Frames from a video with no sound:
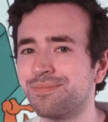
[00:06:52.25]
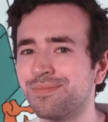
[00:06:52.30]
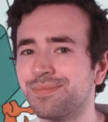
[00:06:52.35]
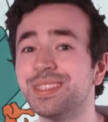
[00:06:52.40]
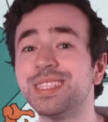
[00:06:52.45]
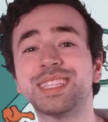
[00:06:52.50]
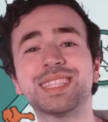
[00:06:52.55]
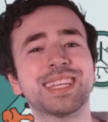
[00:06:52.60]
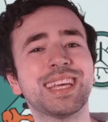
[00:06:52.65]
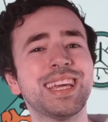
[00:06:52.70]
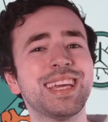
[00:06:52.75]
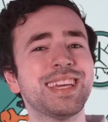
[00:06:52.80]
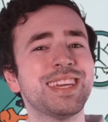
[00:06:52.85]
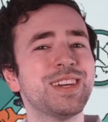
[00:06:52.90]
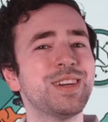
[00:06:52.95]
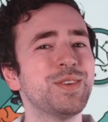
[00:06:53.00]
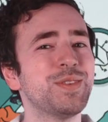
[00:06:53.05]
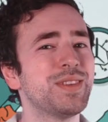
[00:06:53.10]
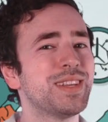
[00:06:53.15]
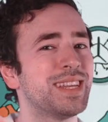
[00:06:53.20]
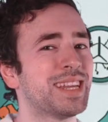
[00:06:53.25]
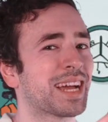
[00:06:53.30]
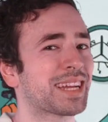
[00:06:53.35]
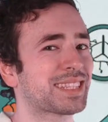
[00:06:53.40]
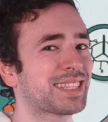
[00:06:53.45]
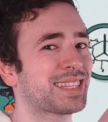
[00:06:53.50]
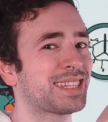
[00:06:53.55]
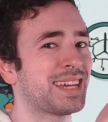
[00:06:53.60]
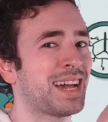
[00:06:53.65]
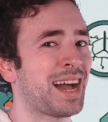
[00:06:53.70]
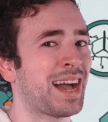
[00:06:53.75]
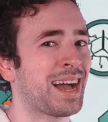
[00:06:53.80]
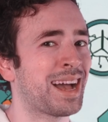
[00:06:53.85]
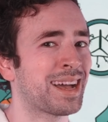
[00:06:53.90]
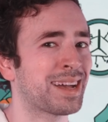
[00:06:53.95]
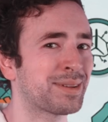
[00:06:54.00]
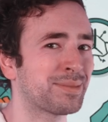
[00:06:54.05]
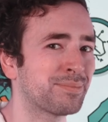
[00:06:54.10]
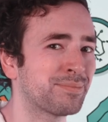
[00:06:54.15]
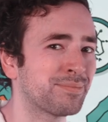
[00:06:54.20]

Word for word: See you next time!